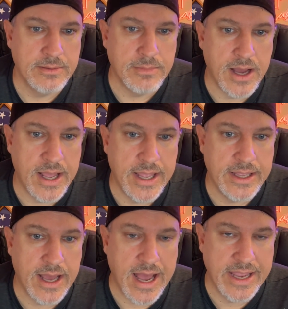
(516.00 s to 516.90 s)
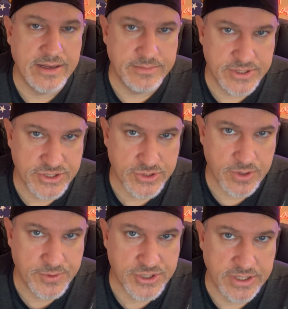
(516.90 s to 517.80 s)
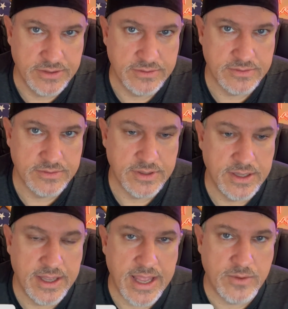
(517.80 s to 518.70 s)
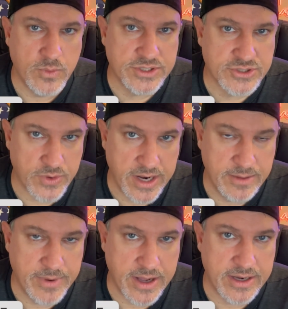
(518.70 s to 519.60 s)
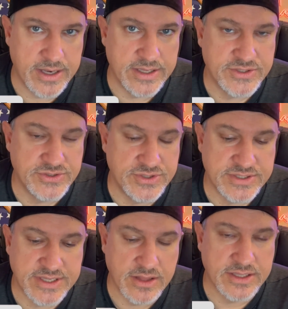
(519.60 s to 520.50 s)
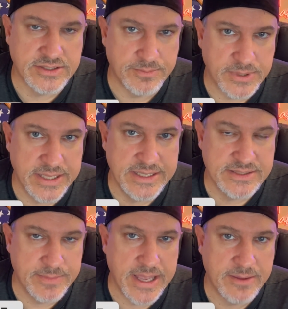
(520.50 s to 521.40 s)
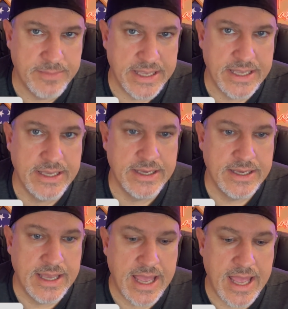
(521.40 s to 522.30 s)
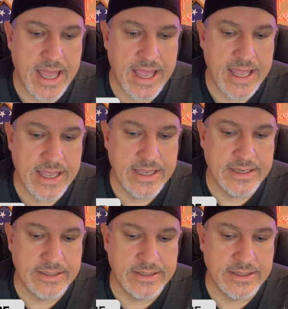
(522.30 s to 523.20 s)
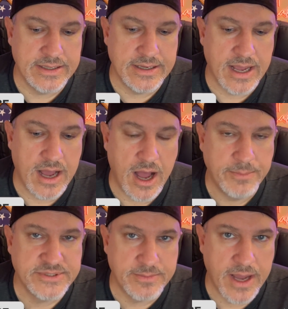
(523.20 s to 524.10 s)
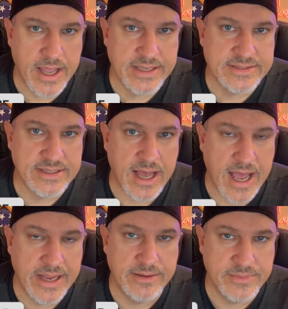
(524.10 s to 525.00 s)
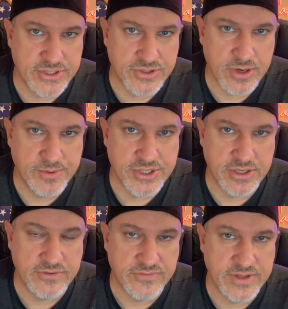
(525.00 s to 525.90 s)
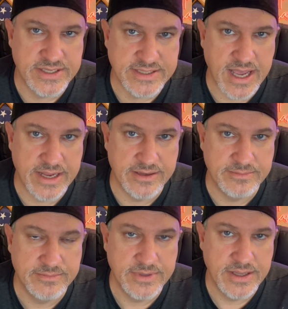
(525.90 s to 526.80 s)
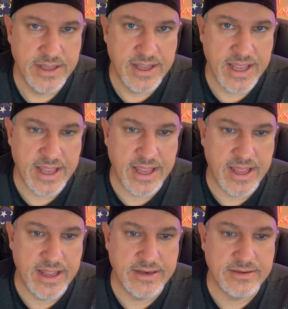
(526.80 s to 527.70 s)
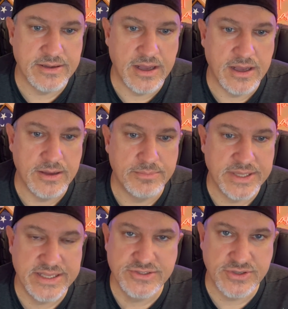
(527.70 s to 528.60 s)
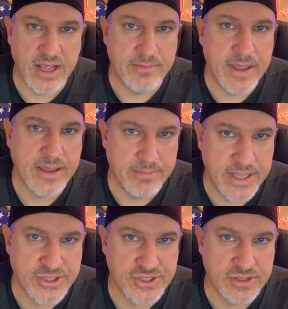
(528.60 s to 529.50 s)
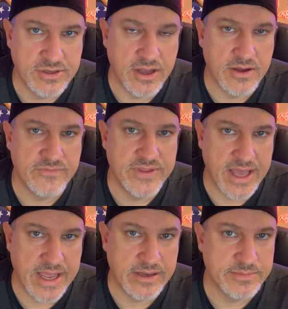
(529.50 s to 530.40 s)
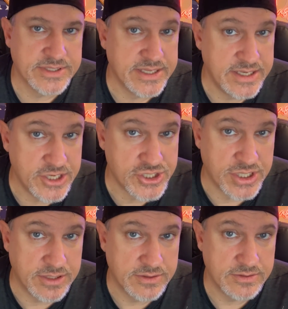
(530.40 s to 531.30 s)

my item description and what's great about it is you just tell it to please make me a optimized item description for this item and uh, please do not make mention of the item's condition.